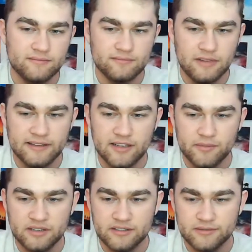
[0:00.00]
Like, it's not a
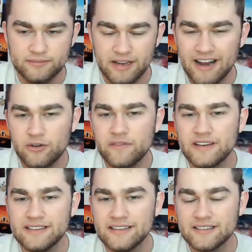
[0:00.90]
big deal. And I don't
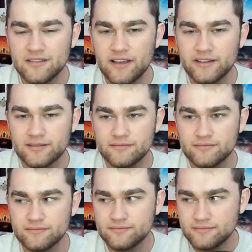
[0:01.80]
even dislike,
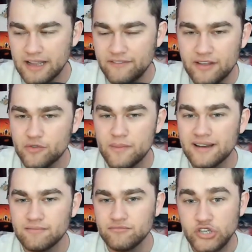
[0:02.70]
like, I've never
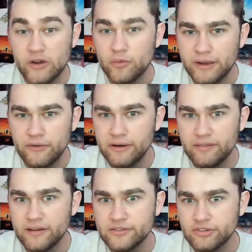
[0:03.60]
met Jeremy or
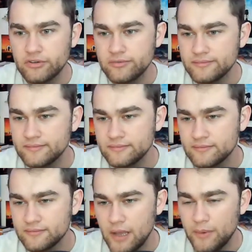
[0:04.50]
anything, so
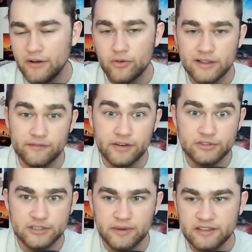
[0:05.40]
I mean, I don't like the
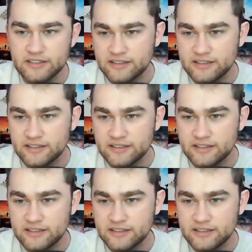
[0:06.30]
videos he makes.